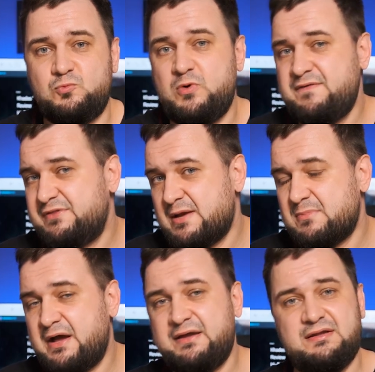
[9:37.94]
With
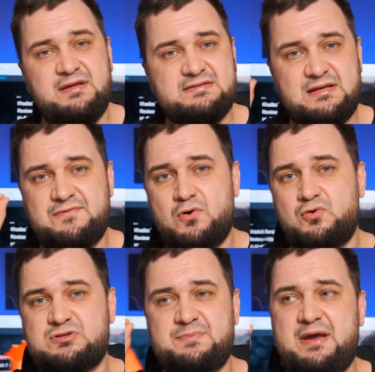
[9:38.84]
them I can easily
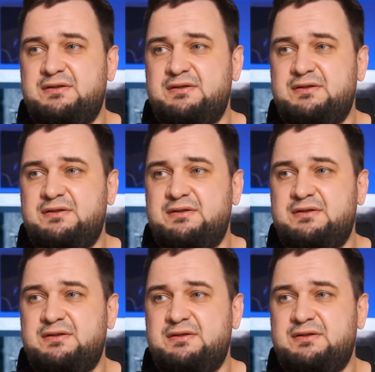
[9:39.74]
focus my